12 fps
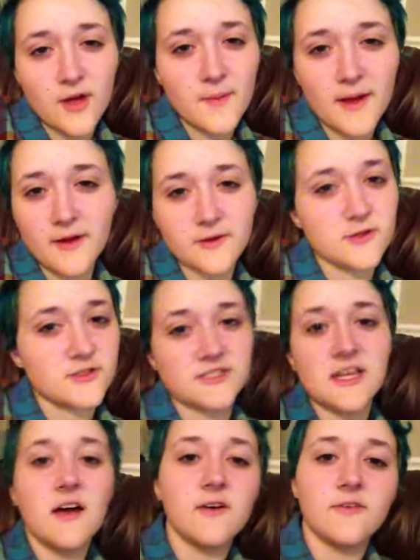about
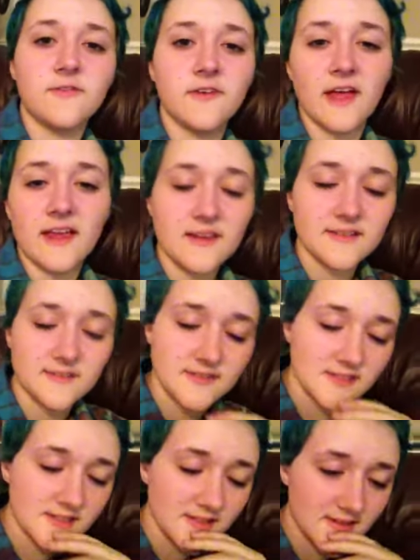yourself, and